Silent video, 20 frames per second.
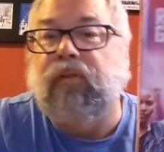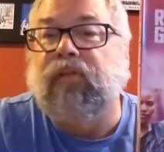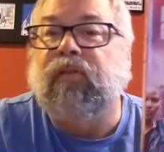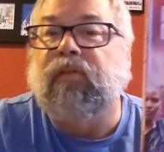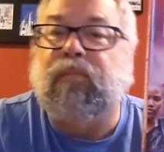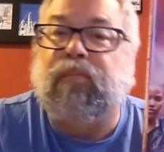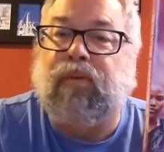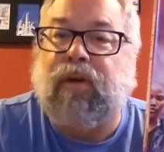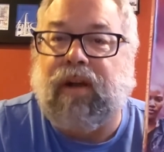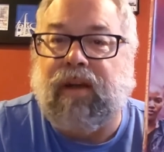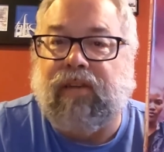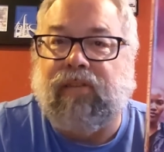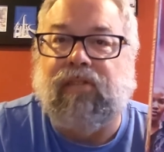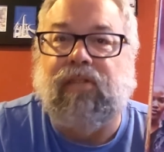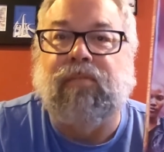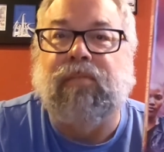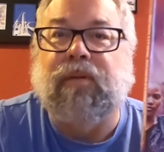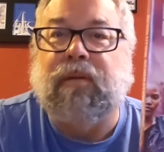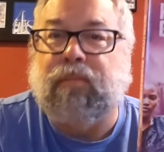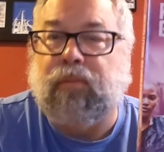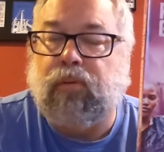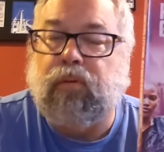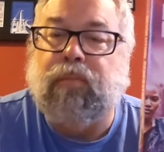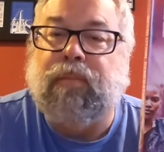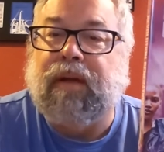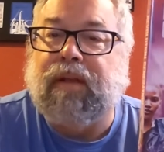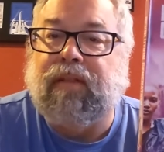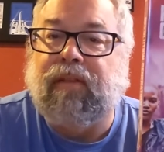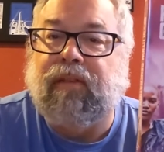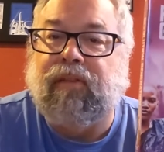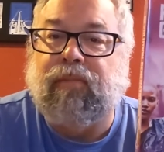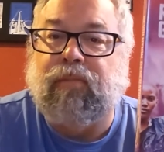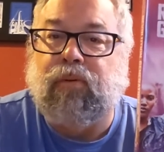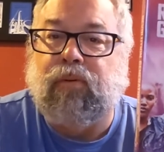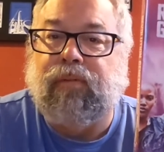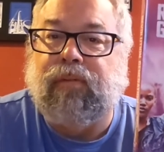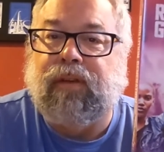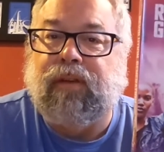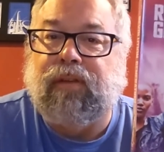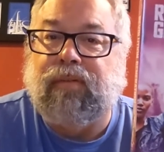would surprise the people who made this
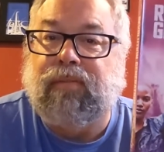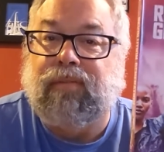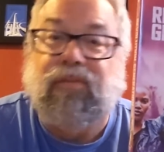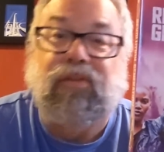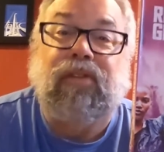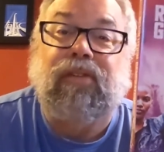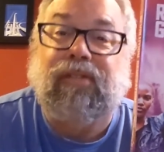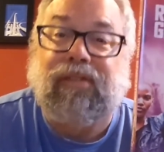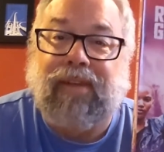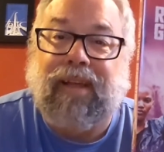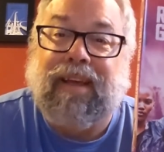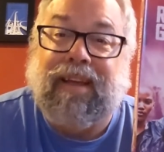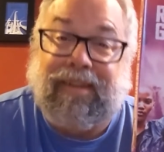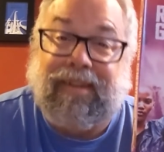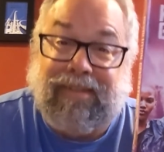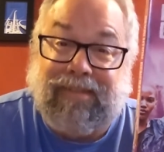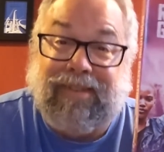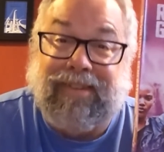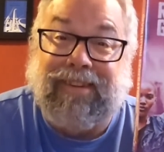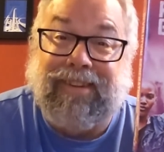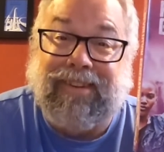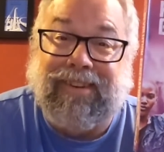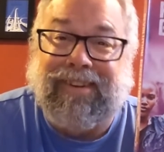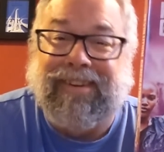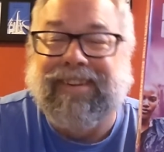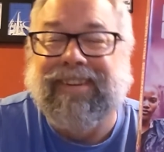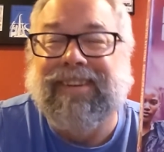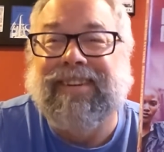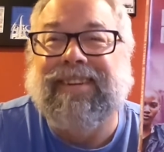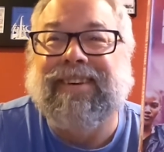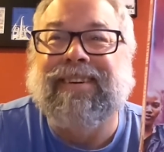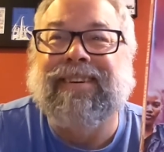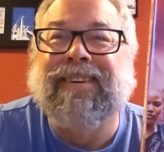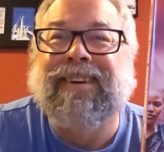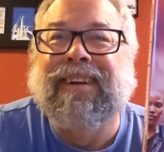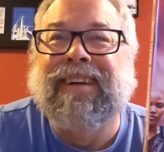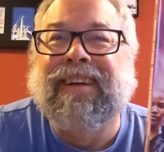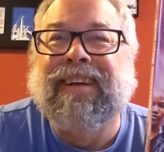movie just last year, you know?